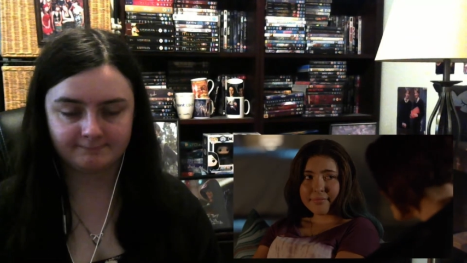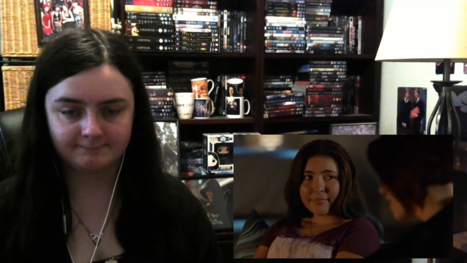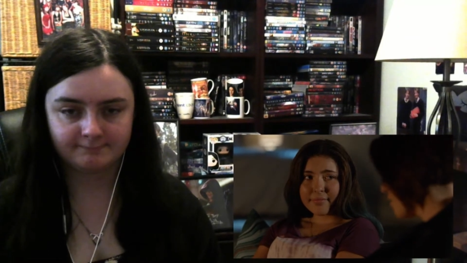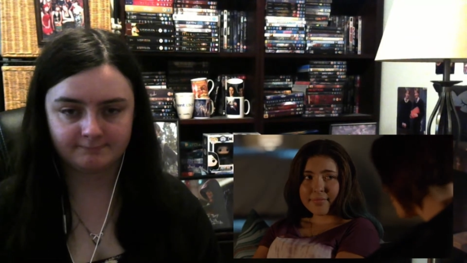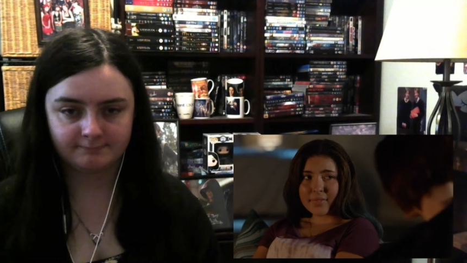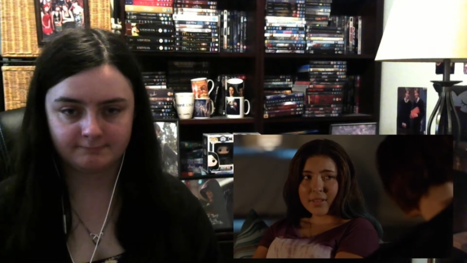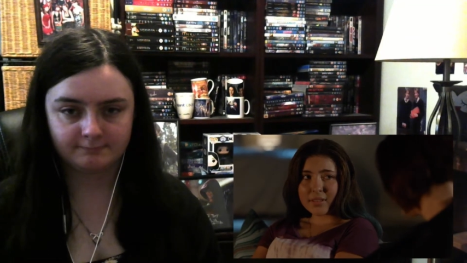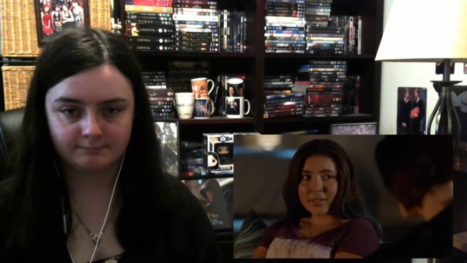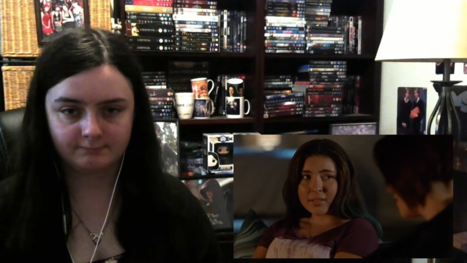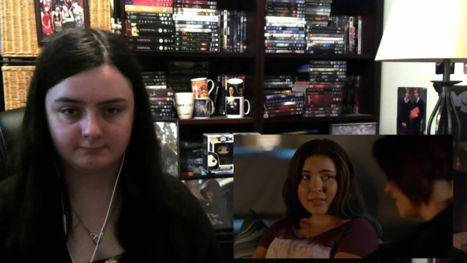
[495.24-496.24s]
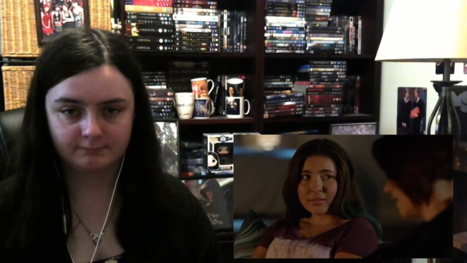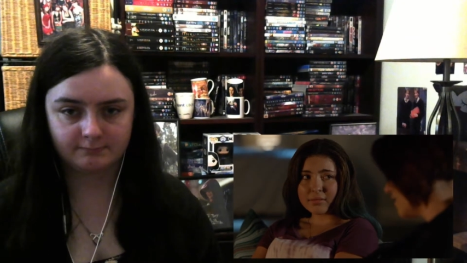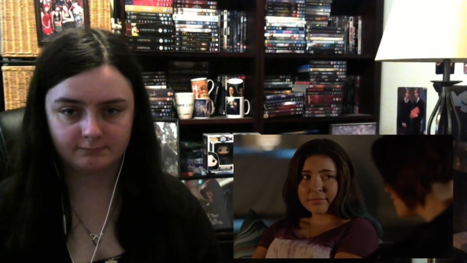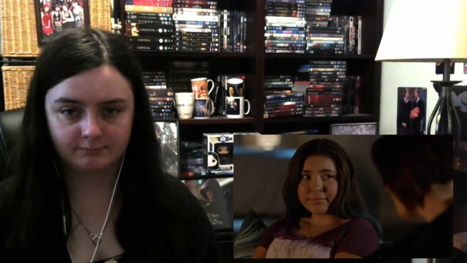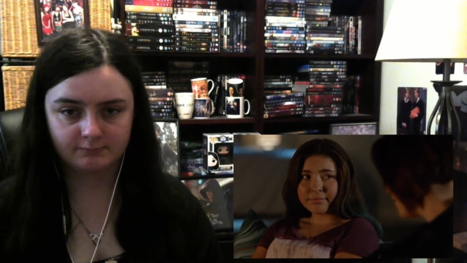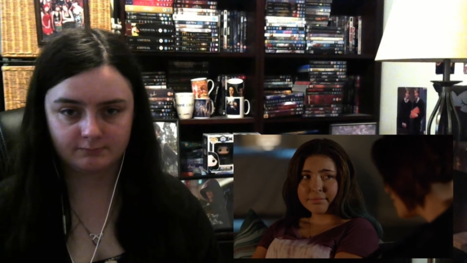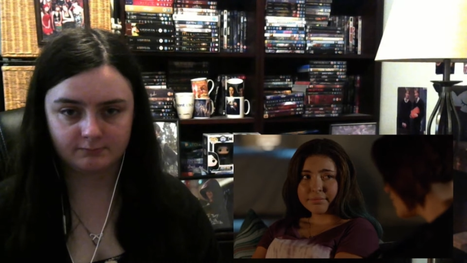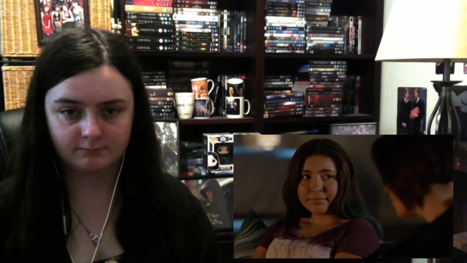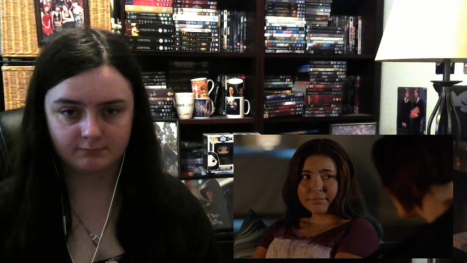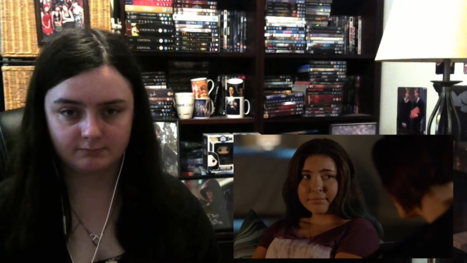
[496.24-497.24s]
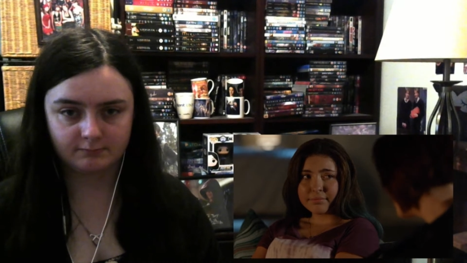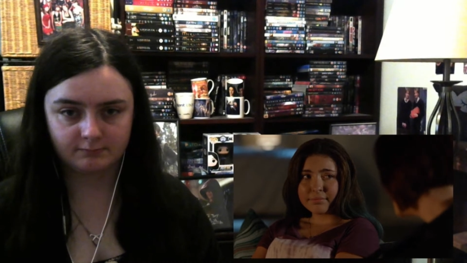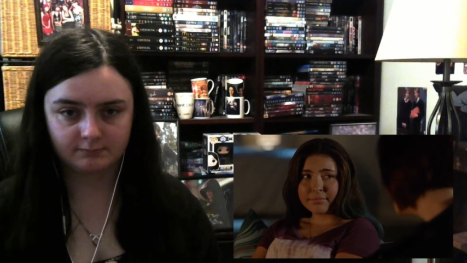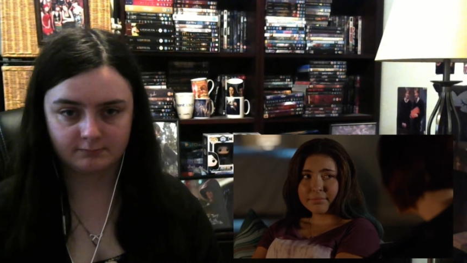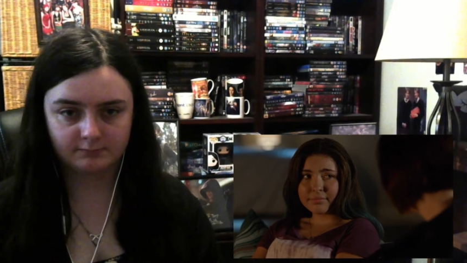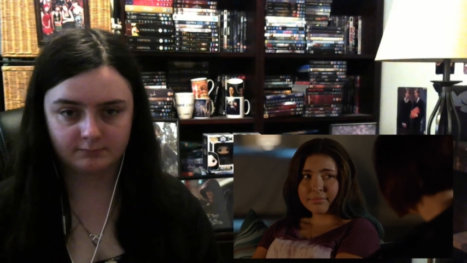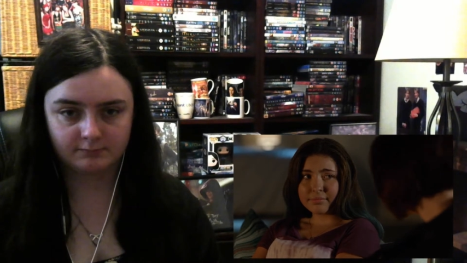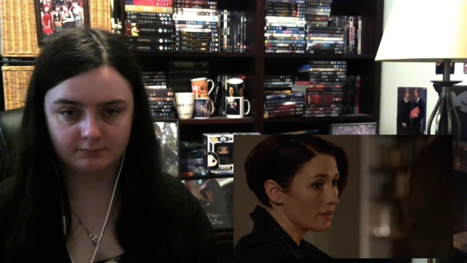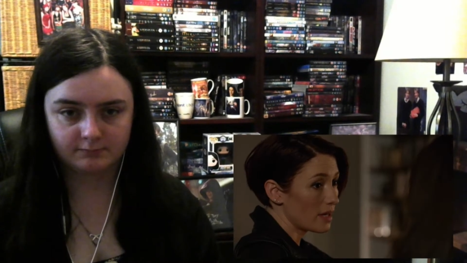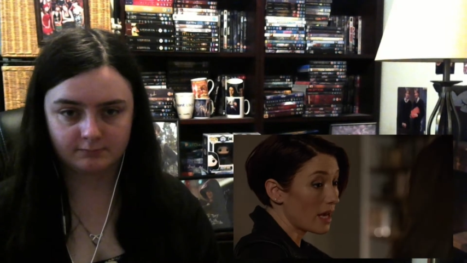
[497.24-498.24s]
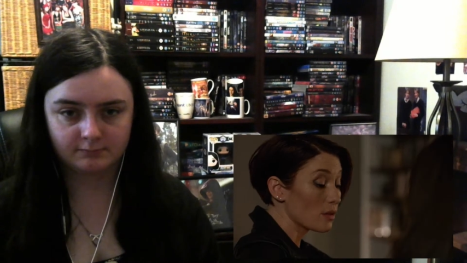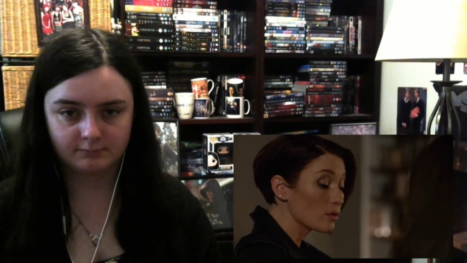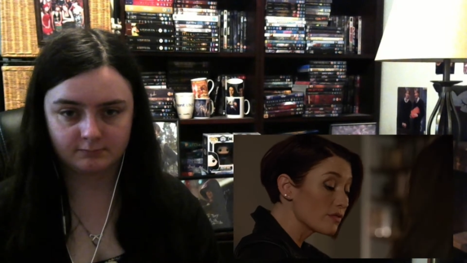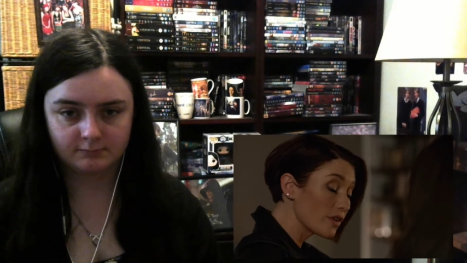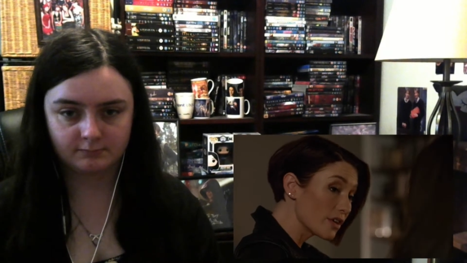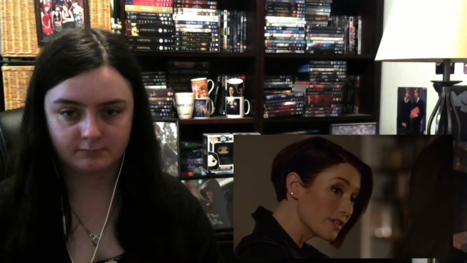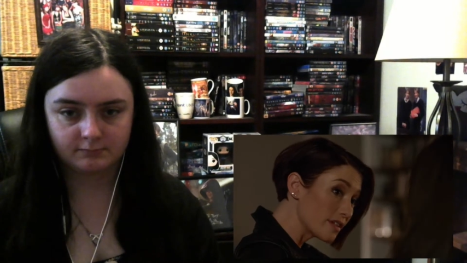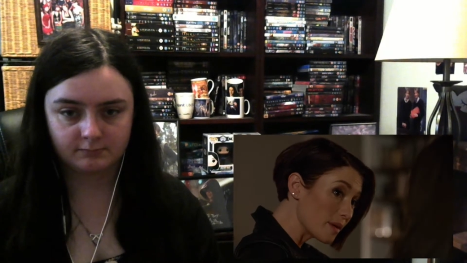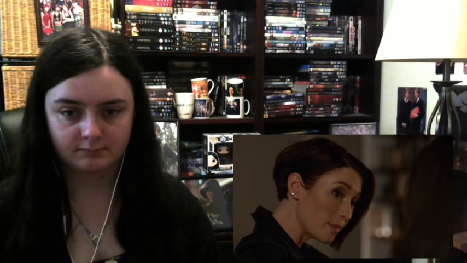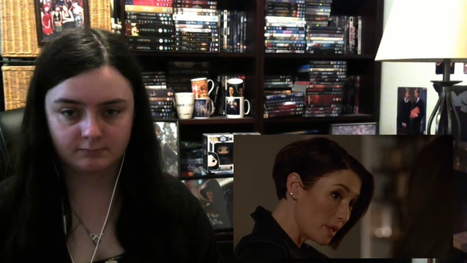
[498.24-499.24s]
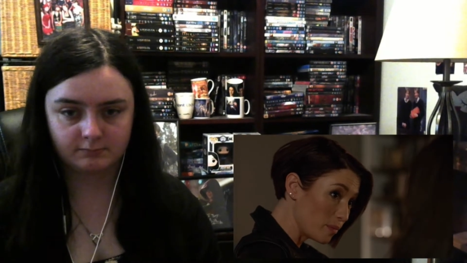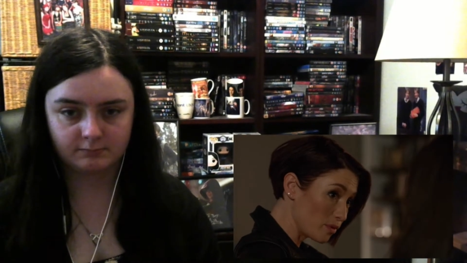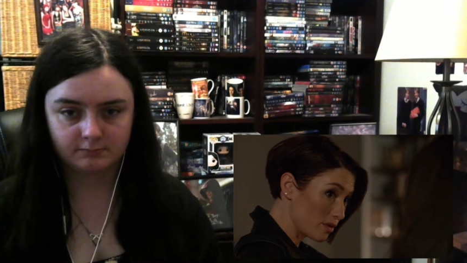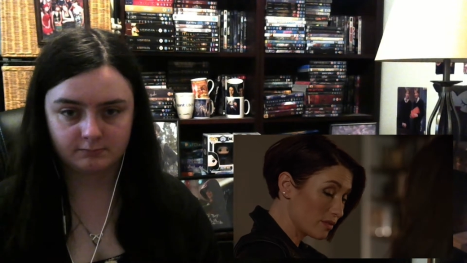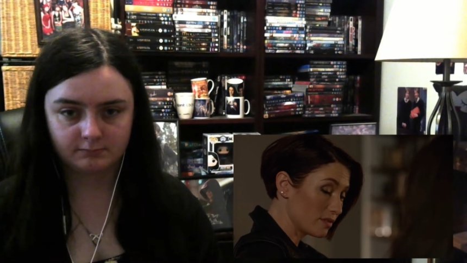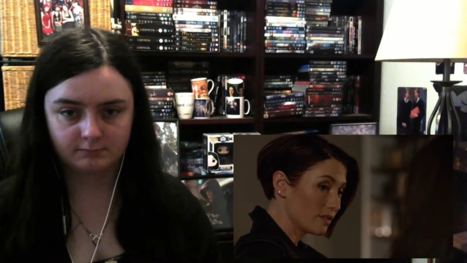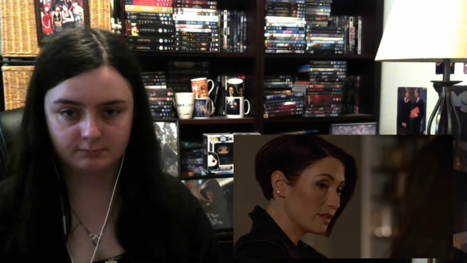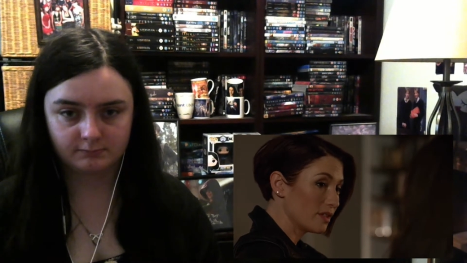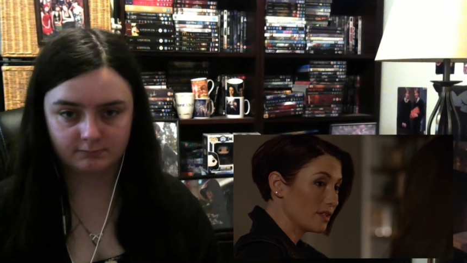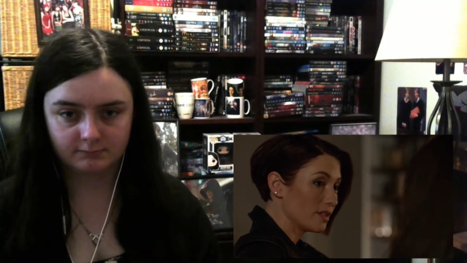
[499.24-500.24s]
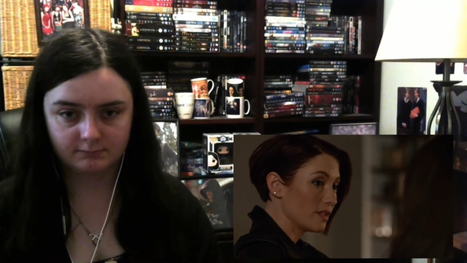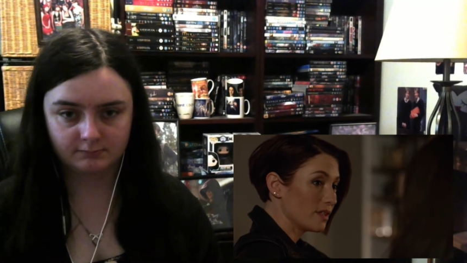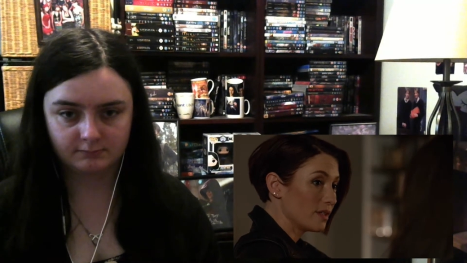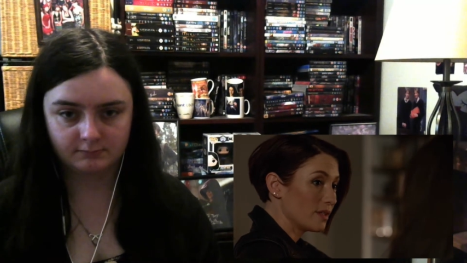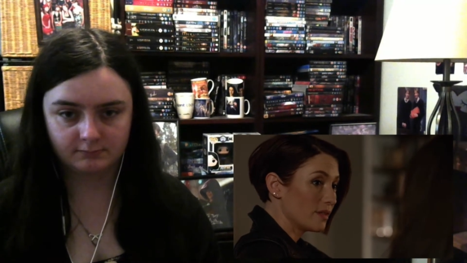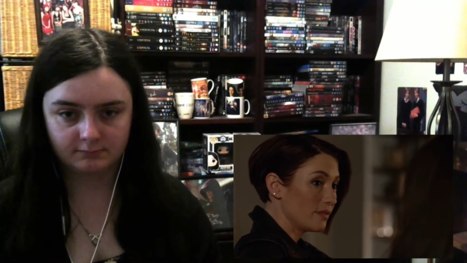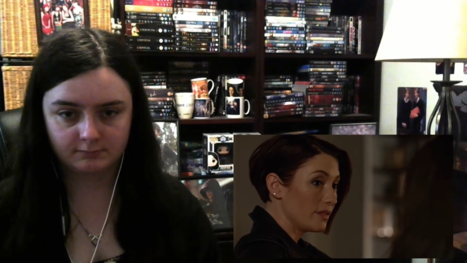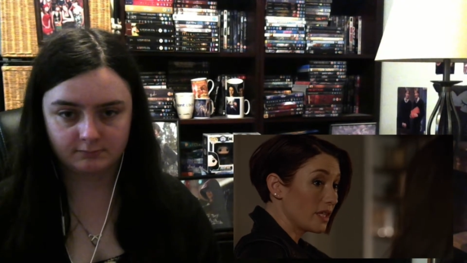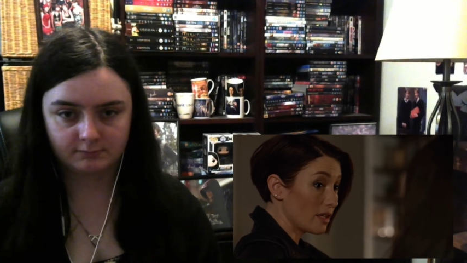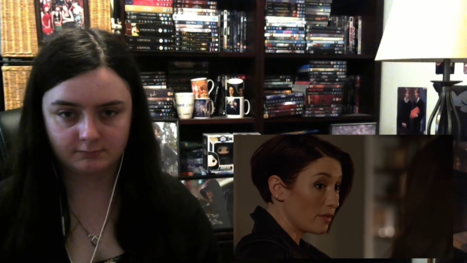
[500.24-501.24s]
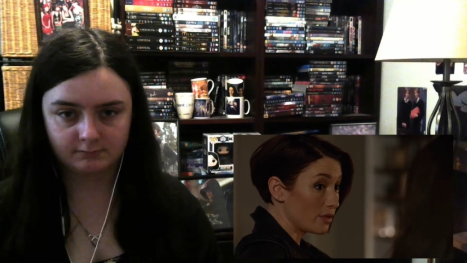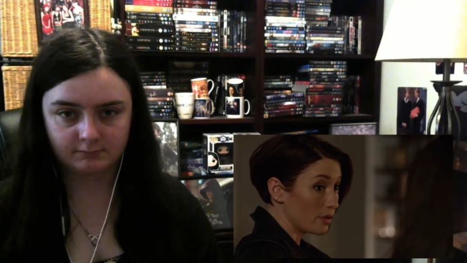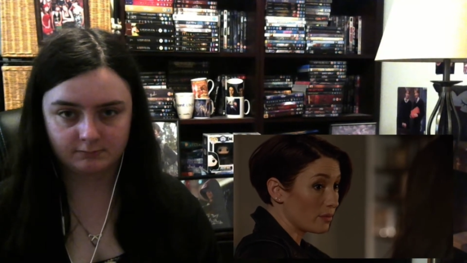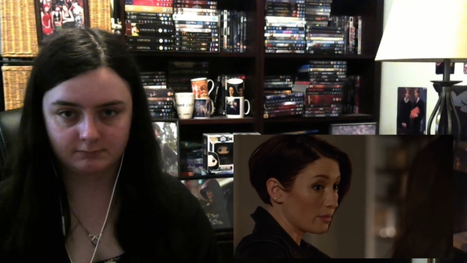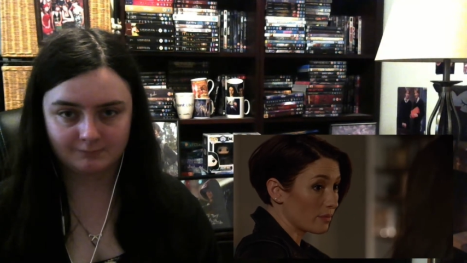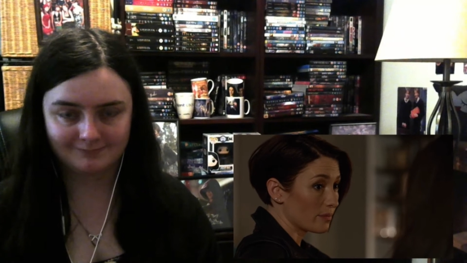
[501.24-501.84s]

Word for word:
Speaker 1: day and night to find a cure. And those very same people they love you.